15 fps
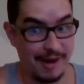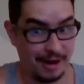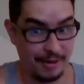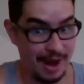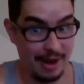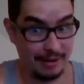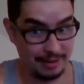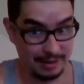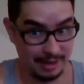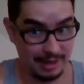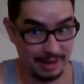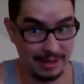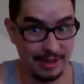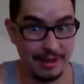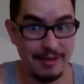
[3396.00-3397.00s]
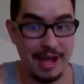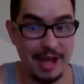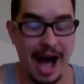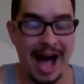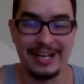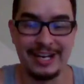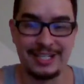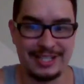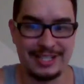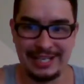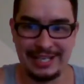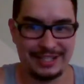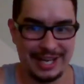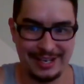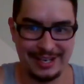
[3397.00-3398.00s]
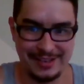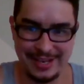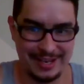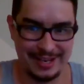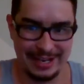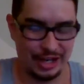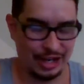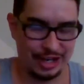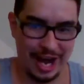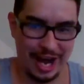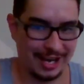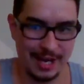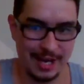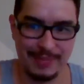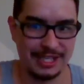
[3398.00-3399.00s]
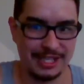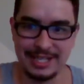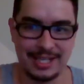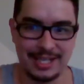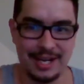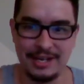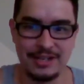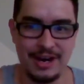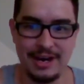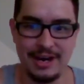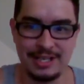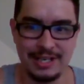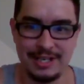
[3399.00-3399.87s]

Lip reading: Around. I just think that you're not gonna beat Jessica Andrade.